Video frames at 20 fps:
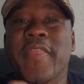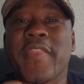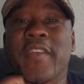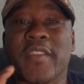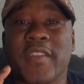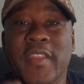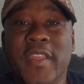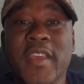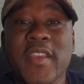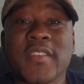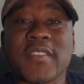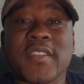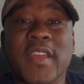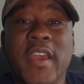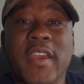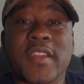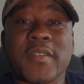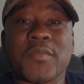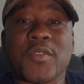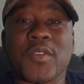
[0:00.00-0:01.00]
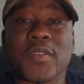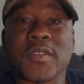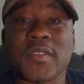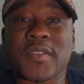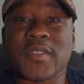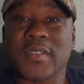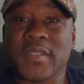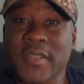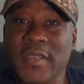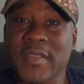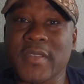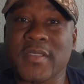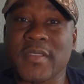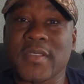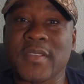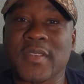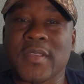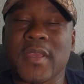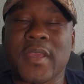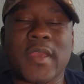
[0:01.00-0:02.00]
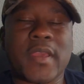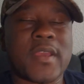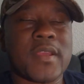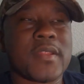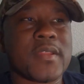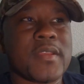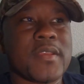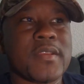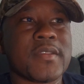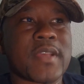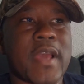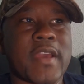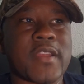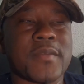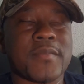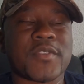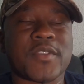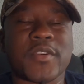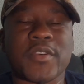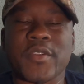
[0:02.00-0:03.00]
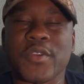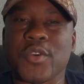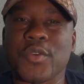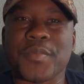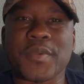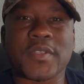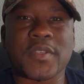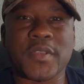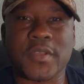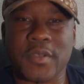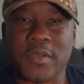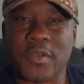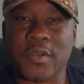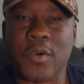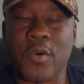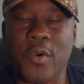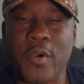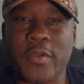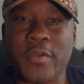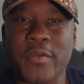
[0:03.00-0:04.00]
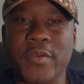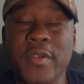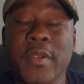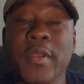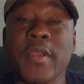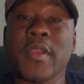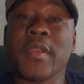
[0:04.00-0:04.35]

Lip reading: The next item on this list, and these items are in no particular order,